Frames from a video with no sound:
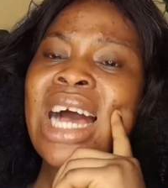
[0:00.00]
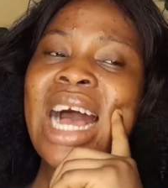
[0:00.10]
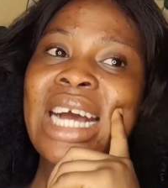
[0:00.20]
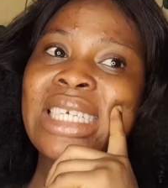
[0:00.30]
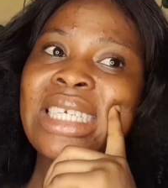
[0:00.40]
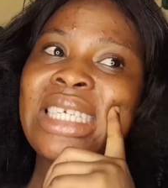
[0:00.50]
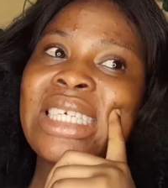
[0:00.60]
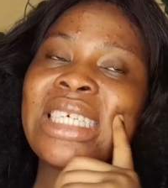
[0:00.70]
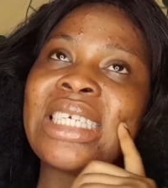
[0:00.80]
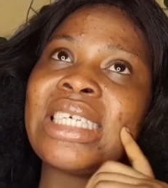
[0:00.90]
And
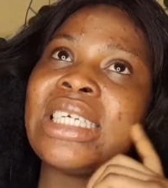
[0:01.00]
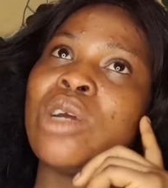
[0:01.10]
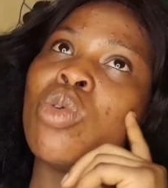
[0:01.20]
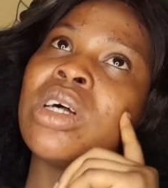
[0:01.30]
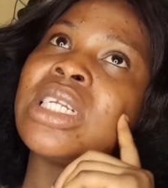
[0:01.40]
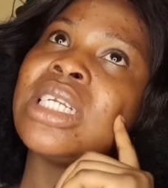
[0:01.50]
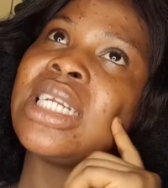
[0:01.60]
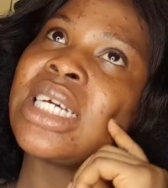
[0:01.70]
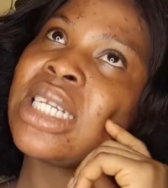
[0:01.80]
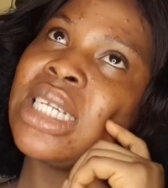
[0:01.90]
it was the
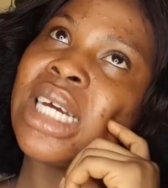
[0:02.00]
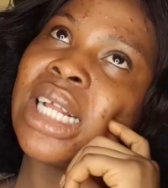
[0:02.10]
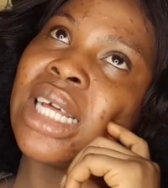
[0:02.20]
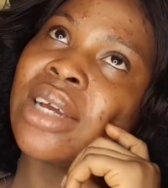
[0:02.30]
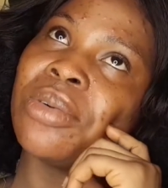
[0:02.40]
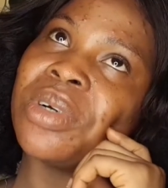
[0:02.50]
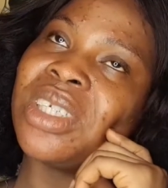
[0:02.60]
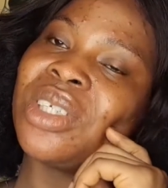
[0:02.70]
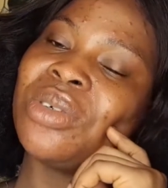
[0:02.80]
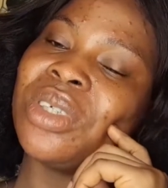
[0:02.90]
next day, I think it
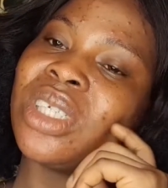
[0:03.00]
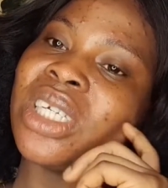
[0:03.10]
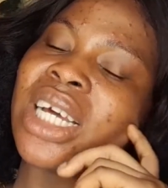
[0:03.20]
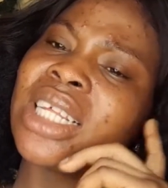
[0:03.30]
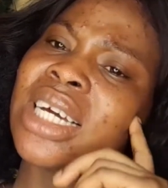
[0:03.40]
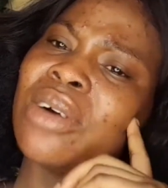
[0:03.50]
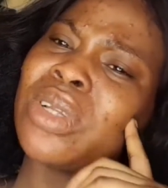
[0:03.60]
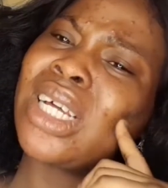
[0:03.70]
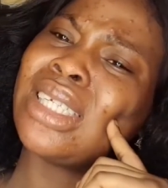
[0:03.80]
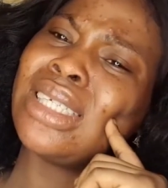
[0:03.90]
was Tuesday. I think I
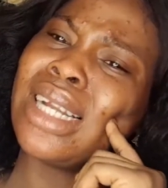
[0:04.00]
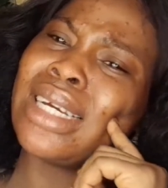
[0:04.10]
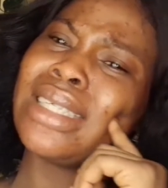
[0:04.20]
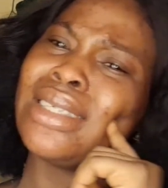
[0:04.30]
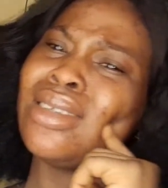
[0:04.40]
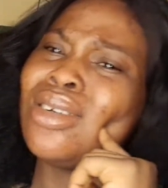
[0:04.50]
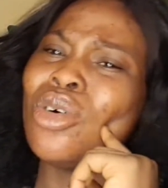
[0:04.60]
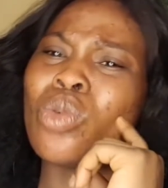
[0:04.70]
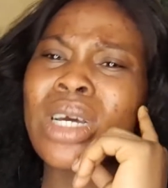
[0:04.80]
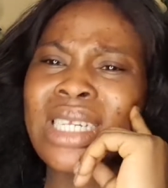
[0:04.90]
waited till like Tuesday
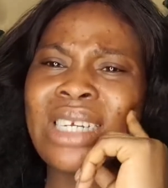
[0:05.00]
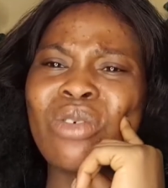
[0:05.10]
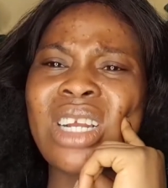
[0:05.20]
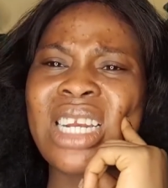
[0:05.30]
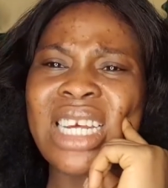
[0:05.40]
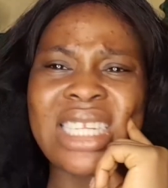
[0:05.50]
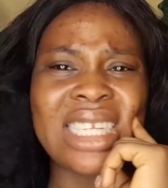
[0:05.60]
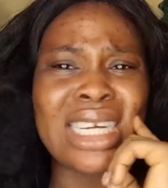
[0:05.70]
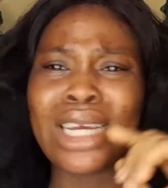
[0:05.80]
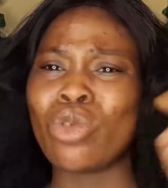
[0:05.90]
or
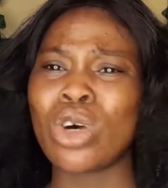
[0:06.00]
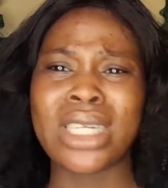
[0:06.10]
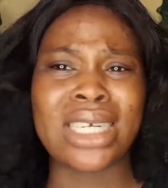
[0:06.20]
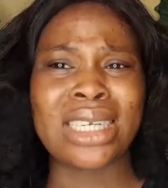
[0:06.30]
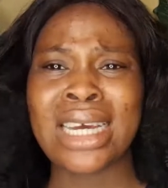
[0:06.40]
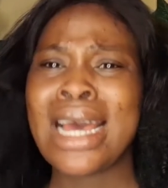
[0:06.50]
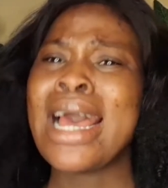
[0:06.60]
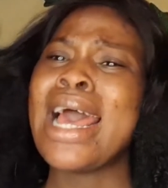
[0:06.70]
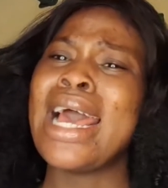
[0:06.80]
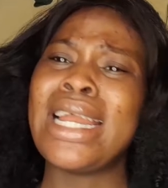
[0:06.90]
Wednesday. It wasn't
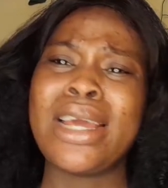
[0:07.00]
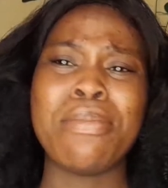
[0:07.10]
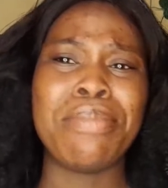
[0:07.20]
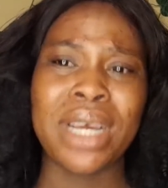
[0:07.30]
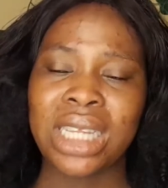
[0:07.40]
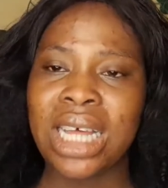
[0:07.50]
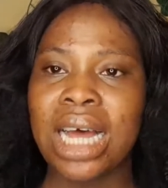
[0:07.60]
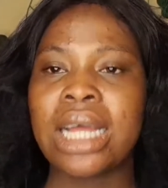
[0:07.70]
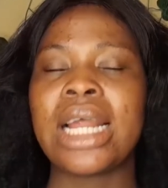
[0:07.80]
any better.